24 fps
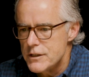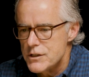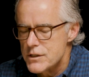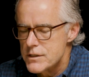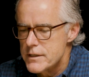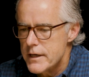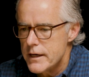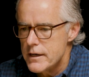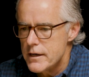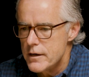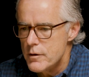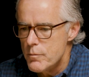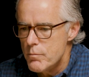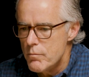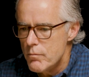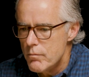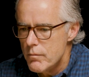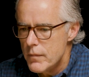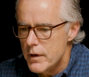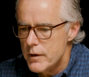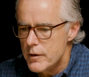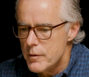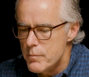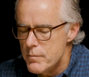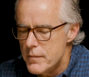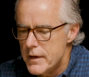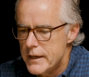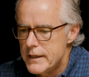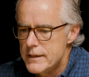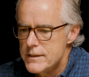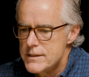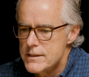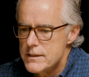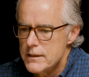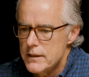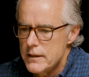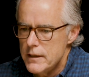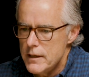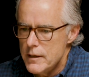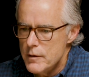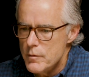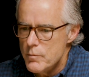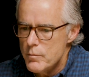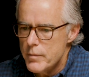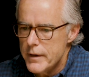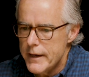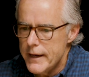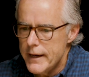just had an amazing
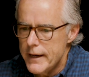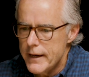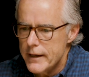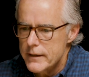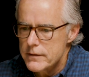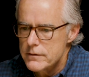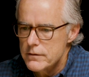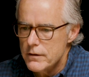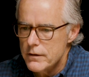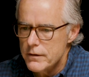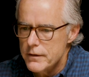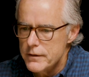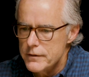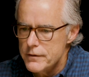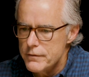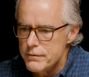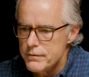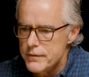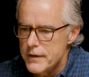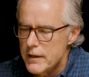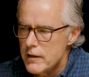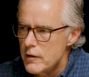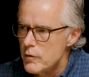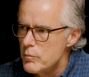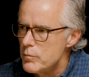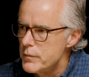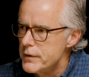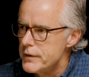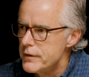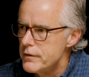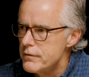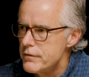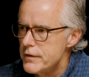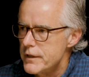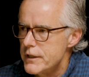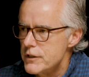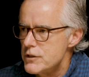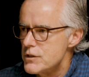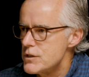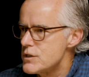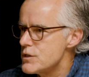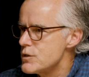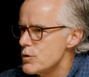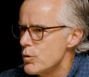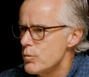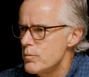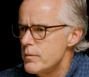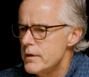impact on the development of agents.
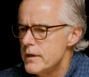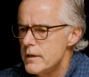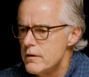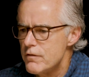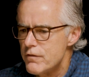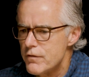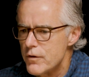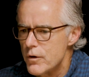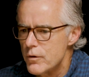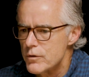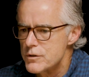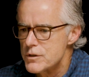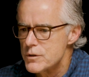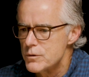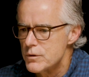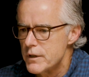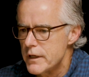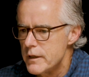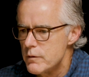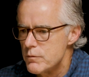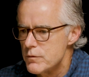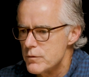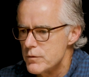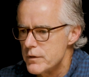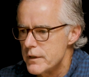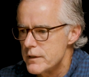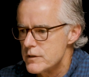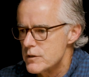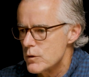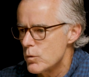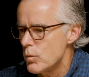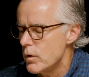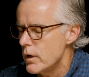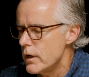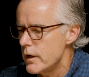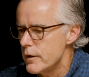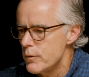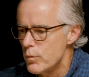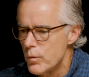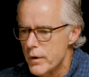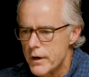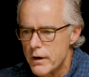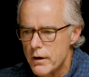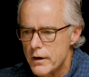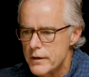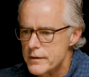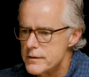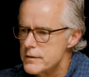So many folks who came through that squad
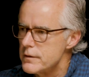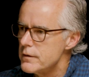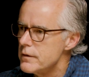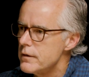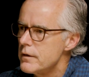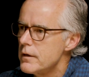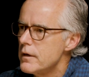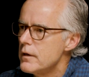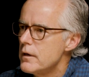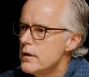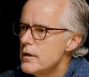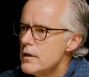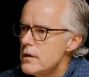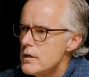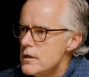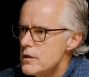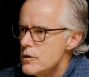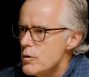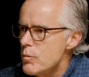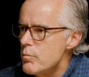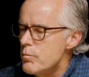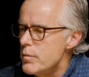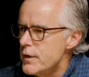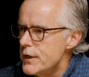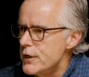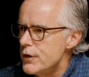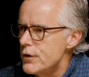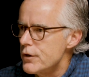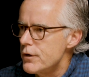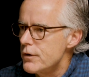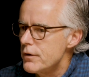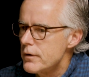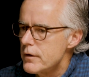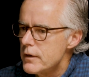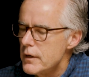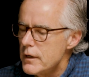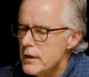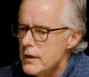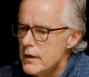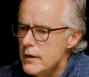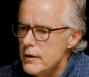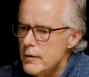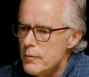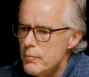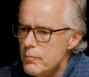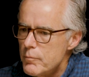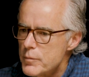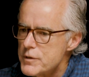went on to bigger
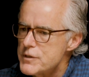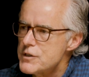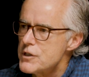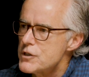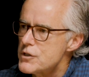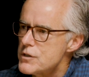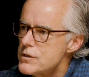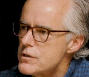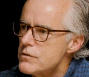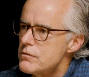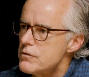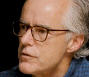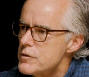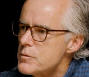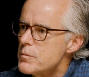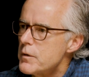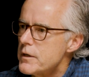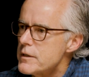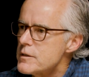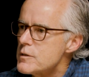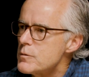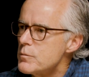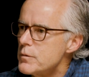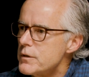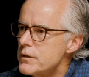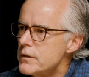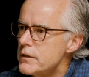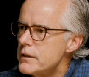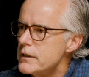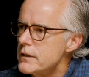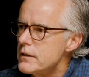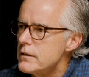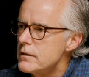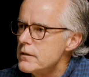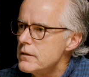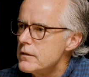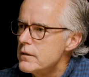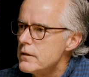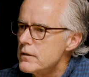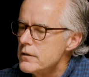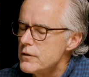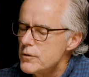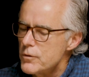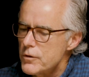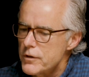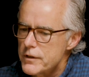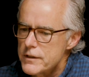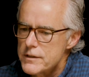positions of responsibility in
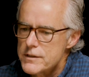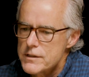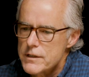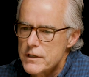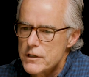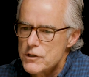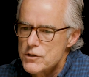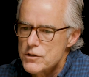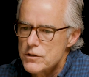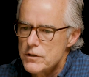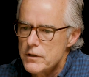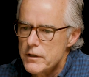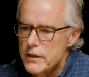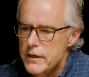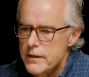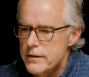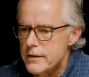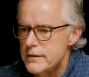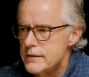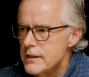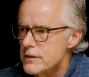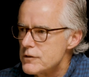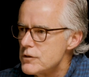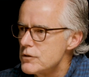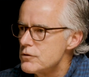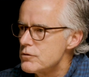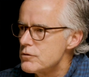the organization. And I think that's a